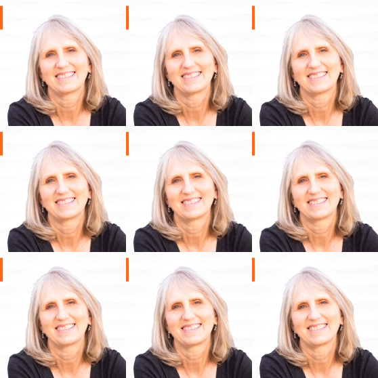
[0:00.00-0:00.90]

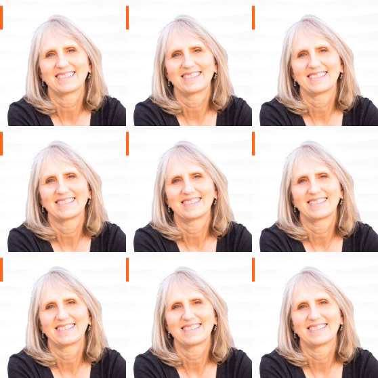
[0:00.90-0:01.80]

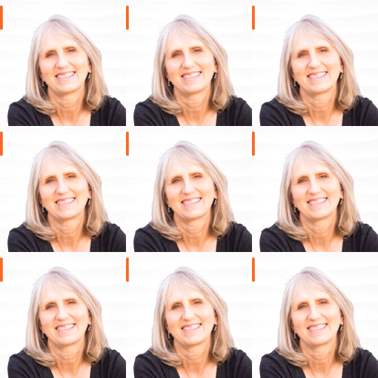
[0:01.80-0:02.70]

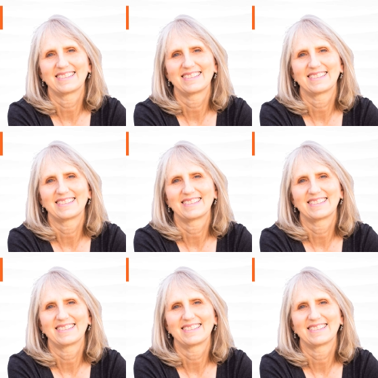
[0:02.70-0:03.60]

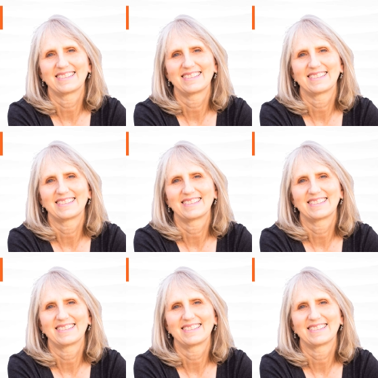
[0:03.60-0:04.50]

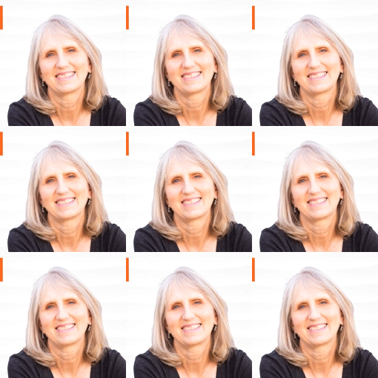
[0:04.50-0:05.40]

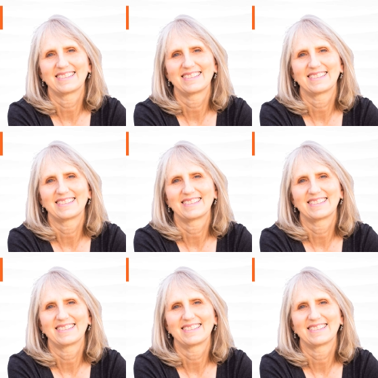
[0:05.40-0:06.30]

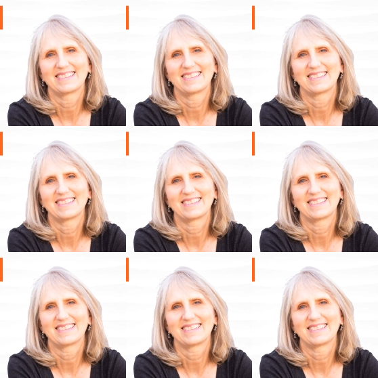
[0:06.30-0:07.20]

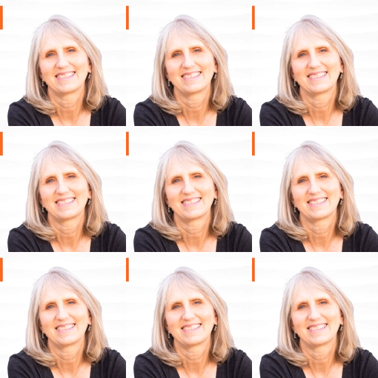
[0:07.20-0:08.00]
[no speech]